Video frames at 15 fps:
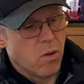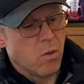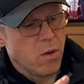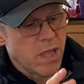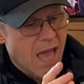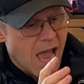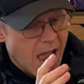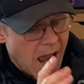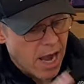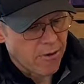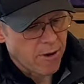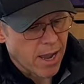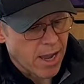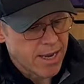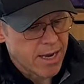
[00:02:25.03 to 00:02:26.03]
with
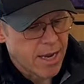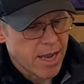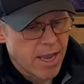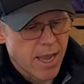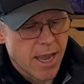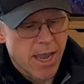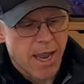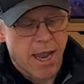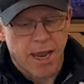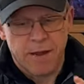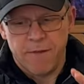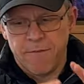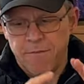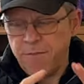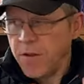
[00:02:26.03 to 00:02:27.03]
Arai
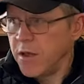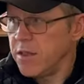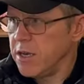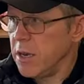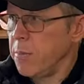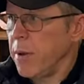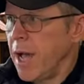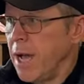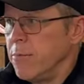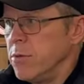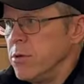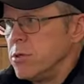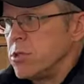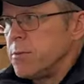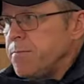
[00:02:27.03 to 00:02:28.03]
in further
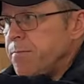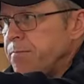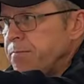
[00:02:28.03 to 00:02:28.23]
departments,